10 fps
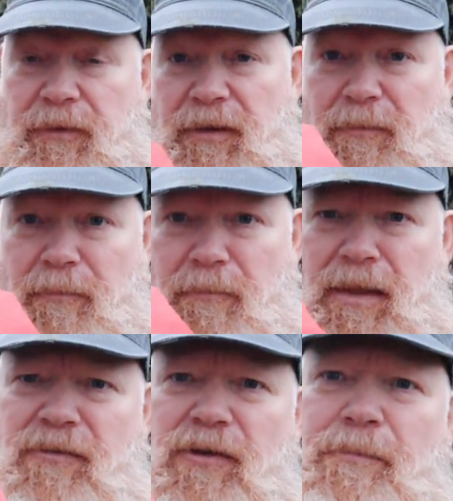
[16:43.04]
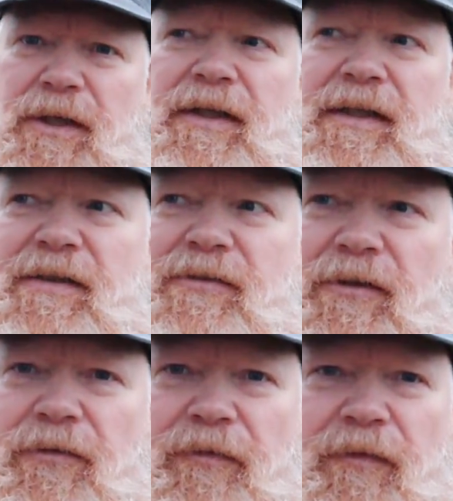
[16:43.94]
it makes it a bit
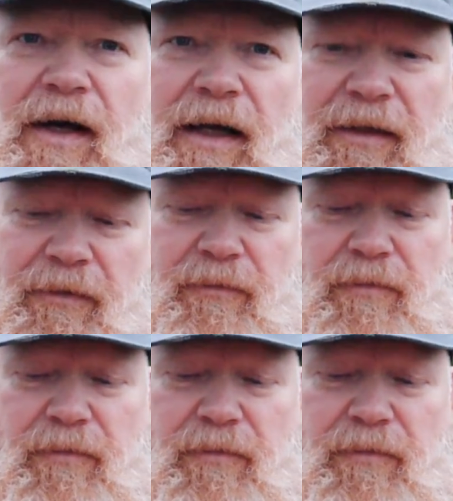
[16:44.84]
easier to find